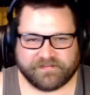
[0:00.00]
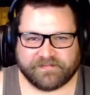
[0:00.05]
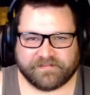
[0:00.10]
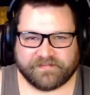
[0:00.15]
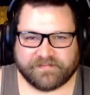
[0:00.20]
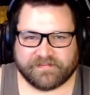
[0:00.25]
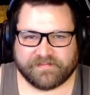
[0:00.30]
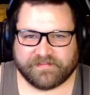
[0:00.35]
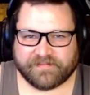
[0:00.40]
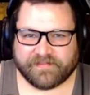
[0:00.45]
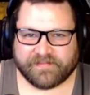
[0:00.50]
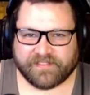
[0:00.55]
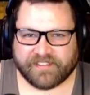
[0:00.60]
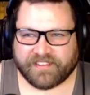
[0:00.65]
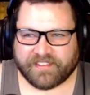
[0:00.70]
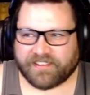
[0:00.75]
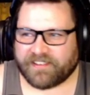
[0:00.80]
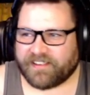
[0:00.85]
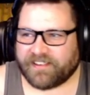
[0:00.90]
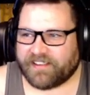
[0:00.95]

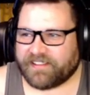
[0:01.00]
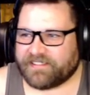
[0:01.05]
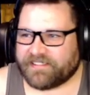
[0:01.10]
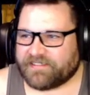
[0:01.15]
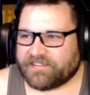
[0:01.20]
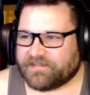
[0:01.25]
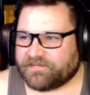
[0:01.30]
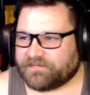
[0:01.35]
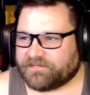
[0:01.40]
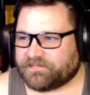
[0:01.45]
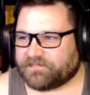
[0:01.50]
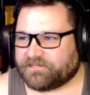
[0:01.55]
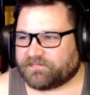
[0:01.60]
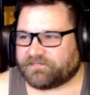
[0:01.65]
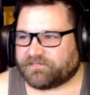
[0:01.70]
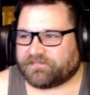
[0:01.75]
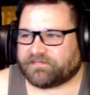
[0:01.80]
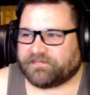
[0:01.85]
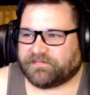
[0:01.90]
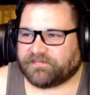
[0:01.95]

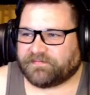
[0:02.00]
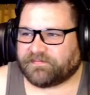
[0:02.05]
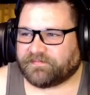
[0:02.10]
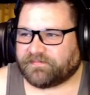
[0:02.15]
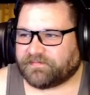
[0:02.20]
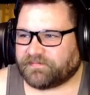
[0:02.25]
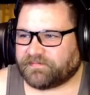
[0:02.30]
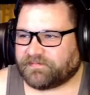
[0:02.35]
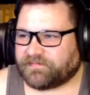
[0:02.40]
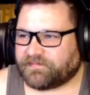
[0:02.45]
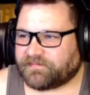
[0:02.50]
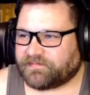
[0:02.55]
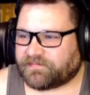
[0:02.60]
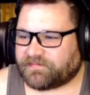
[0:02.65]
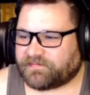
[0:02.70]
The person shown says nothing.